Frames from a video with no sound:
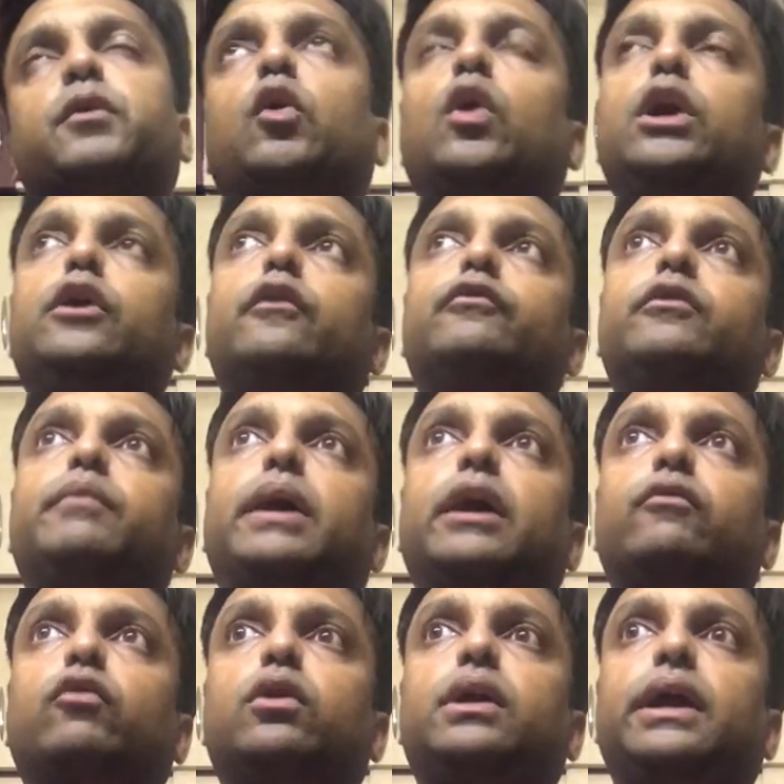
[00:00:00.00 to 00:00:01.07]
oiling of the
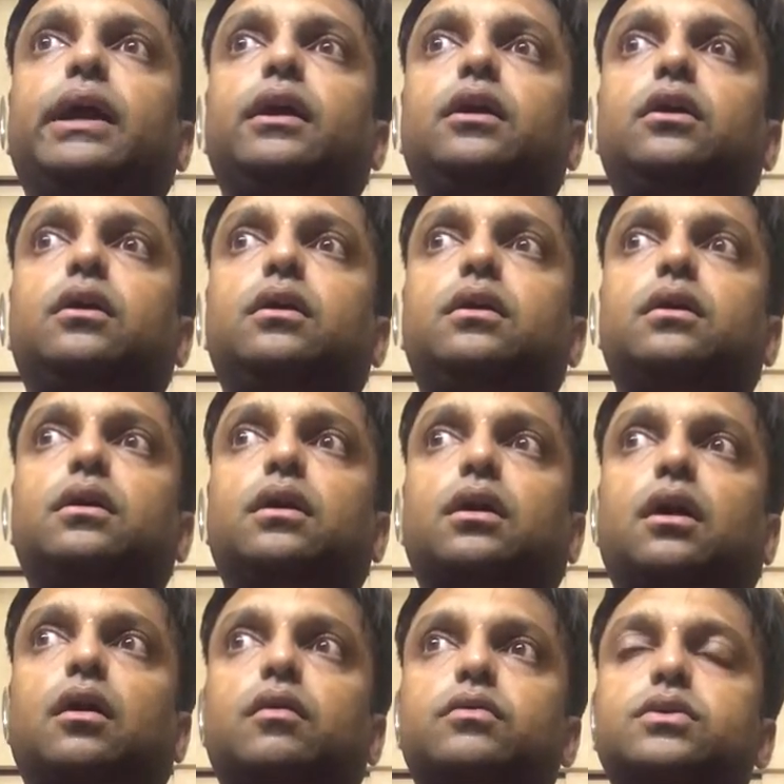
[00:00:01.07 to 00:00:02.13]
bat would take
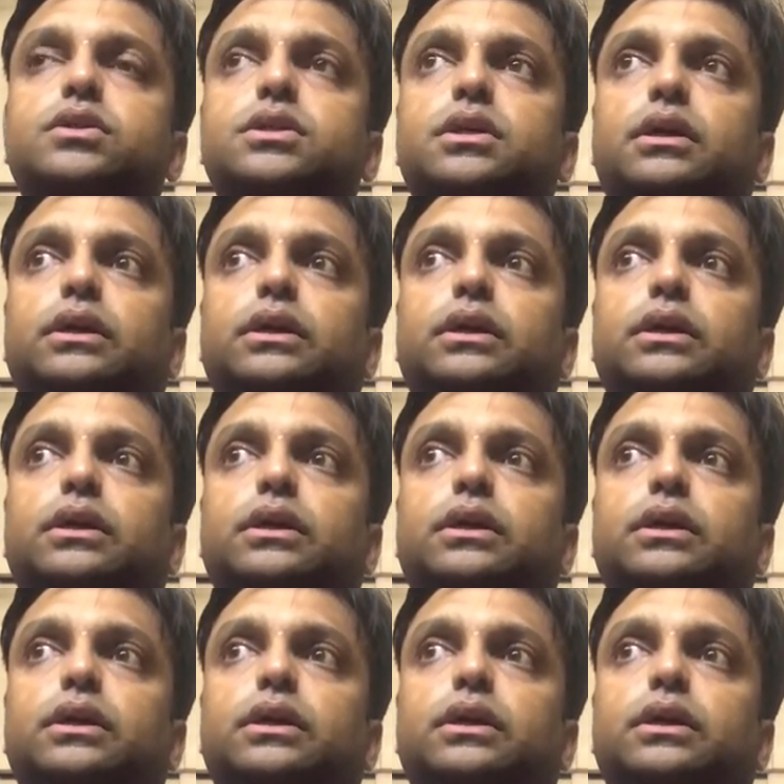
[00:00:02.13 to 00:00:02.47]
around